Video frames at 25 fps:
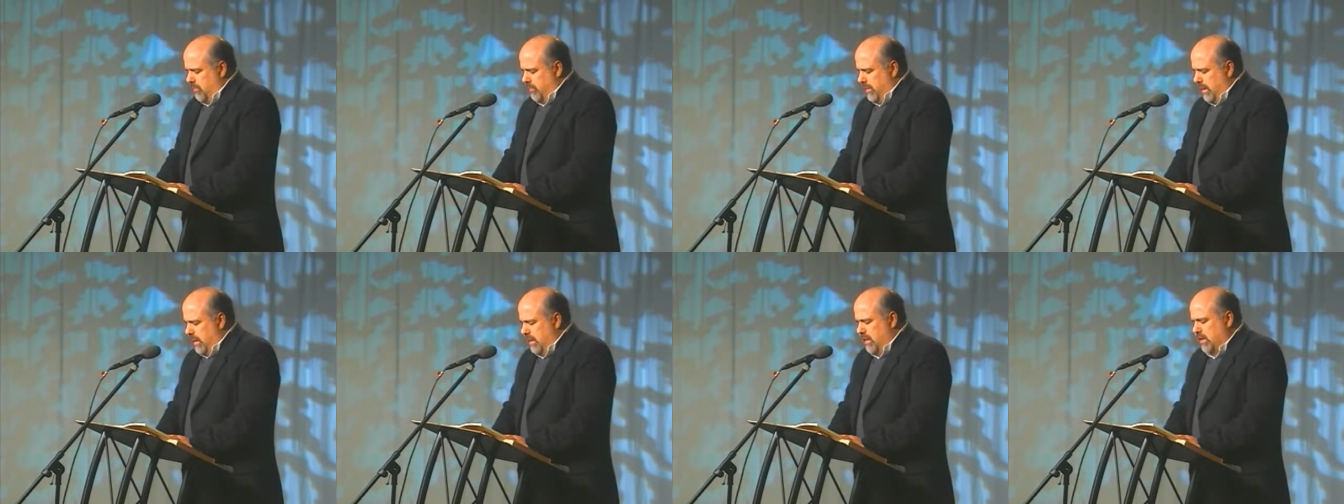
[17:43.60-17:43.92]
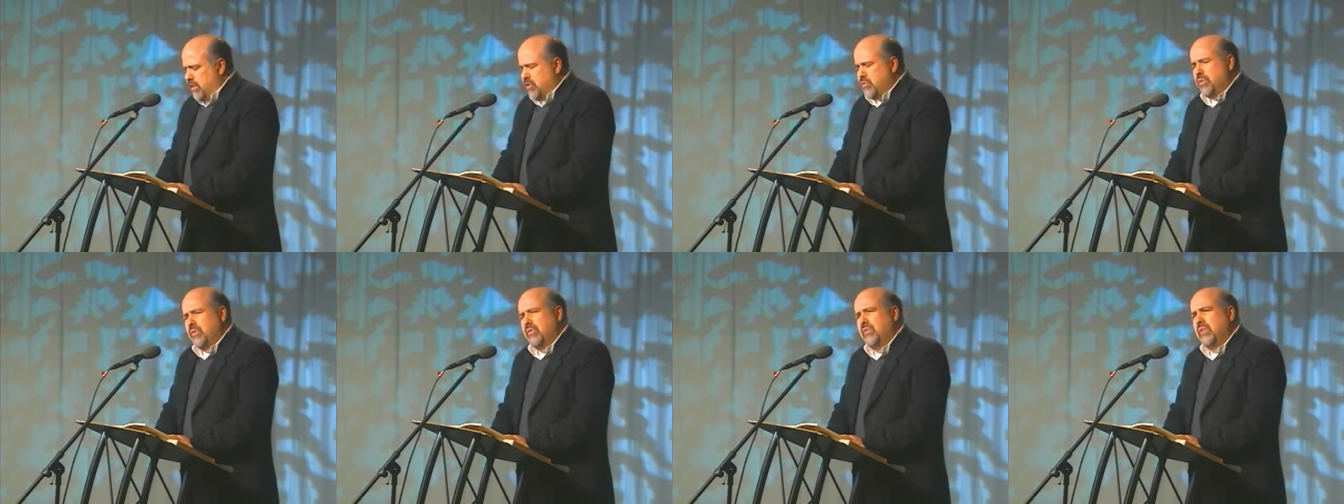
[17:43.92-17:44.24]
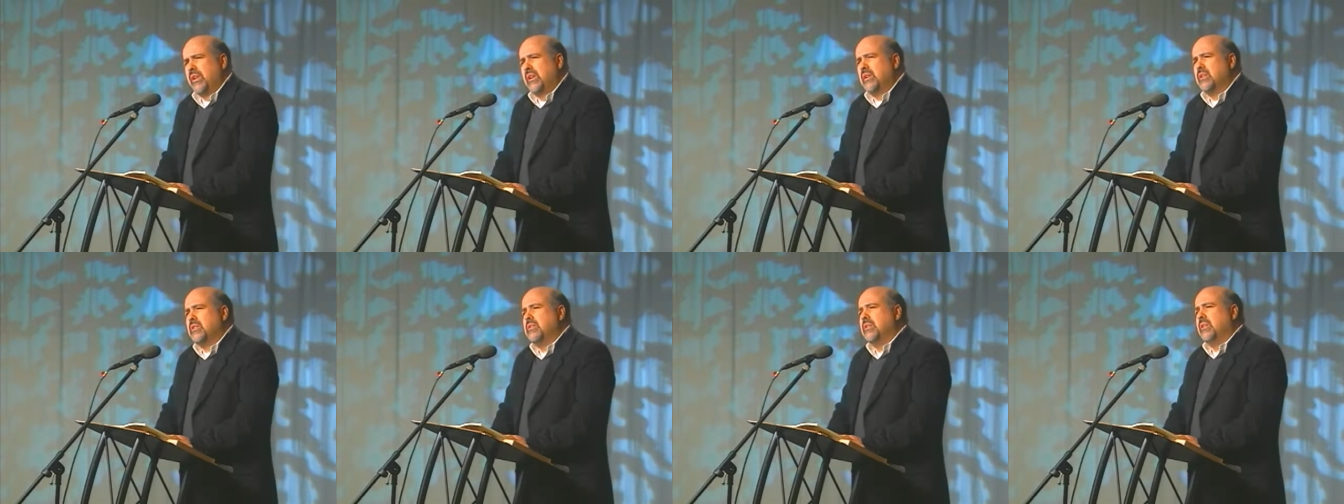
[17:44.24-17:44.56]
An
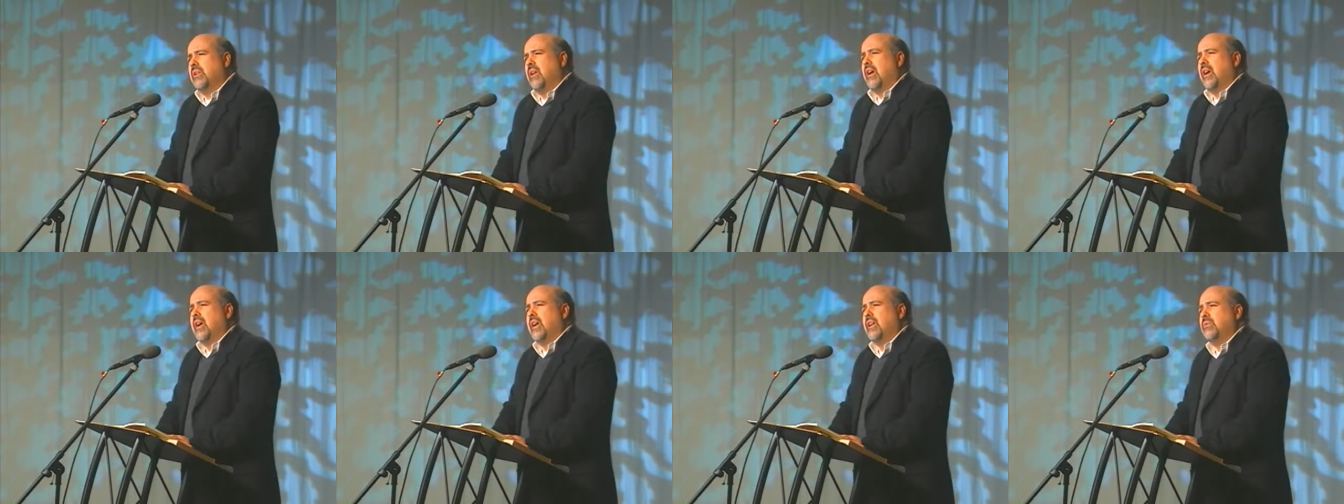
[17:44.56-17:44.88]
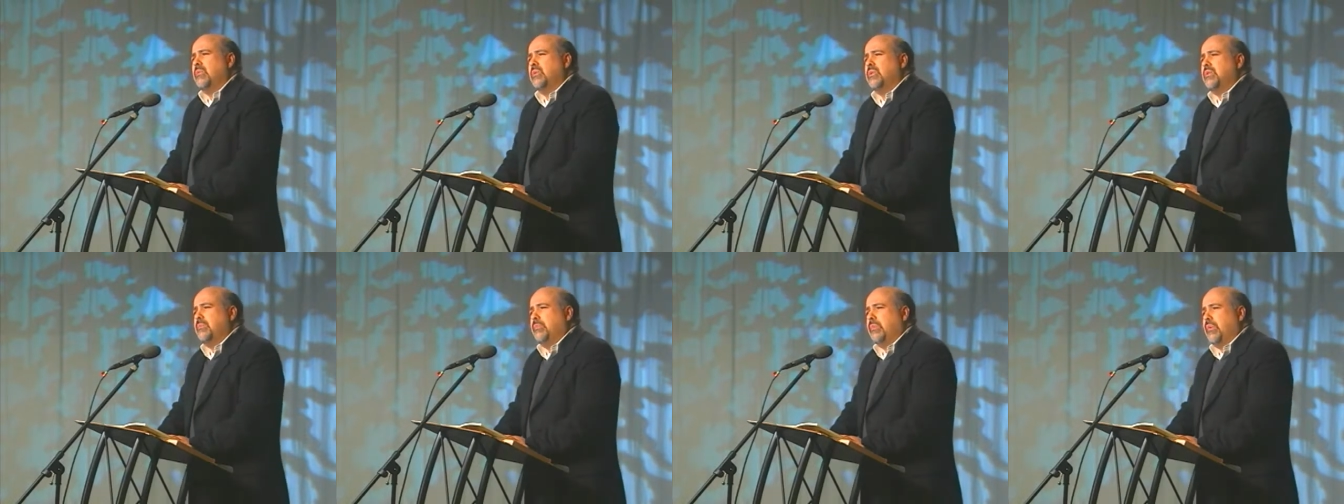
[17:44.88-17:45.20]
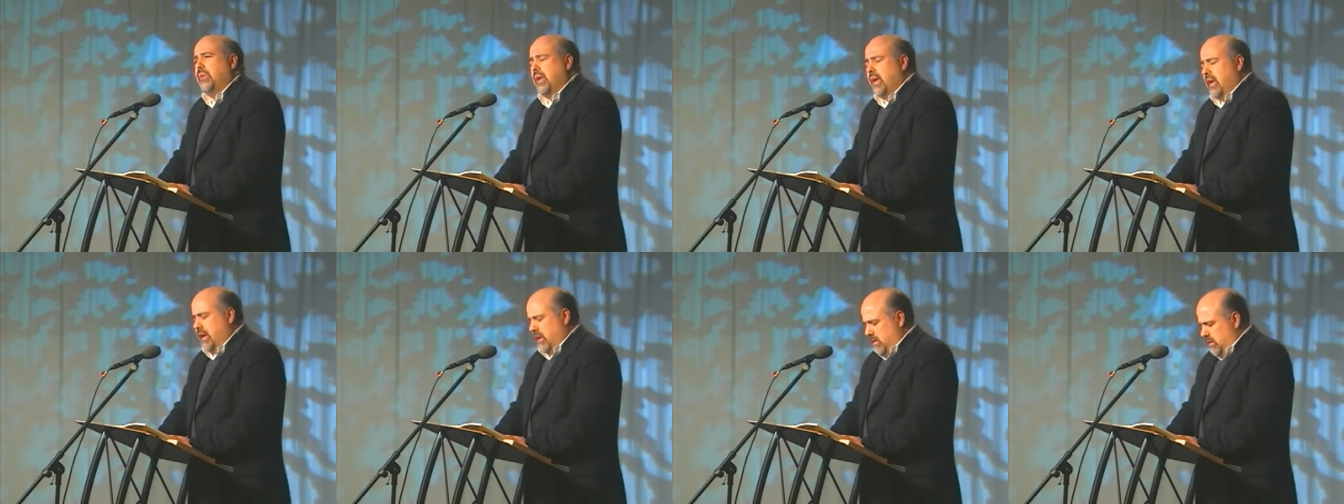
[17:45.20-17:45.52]
intravenous line was
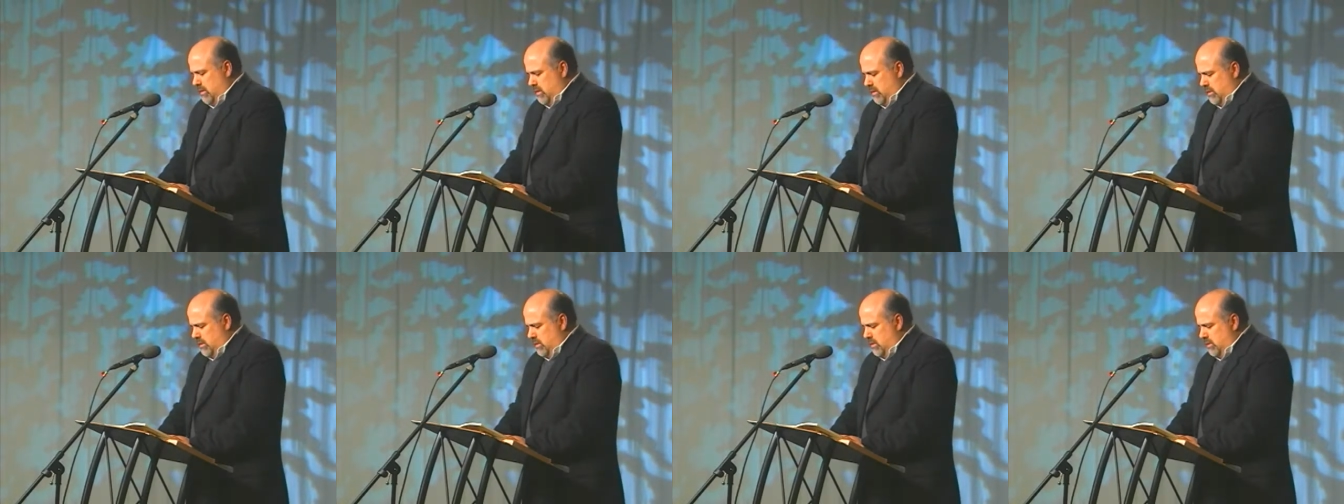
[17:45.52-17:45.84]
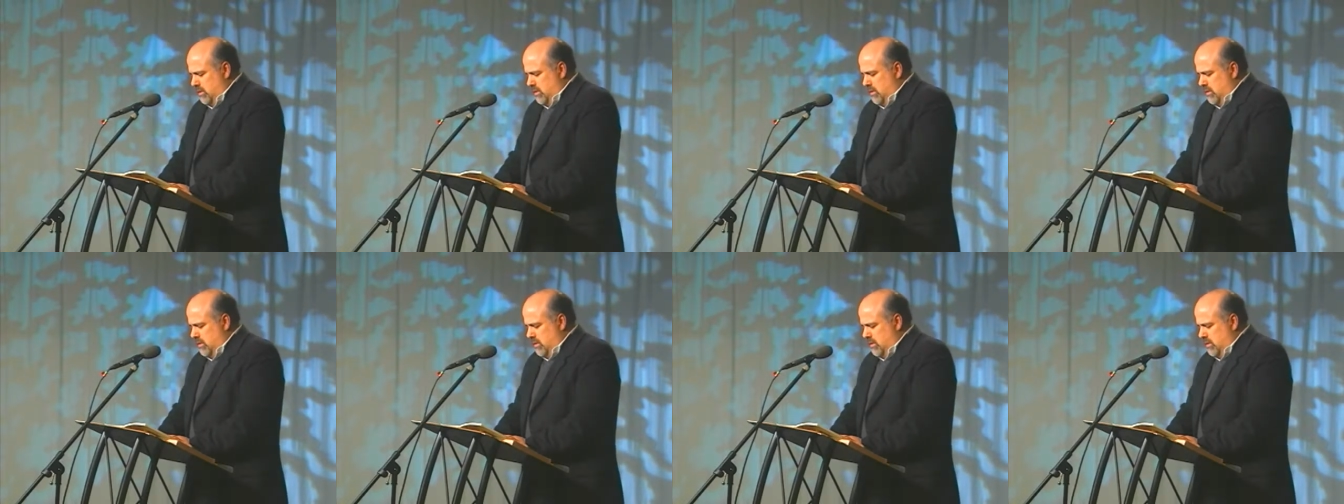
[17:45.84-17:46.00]
placed.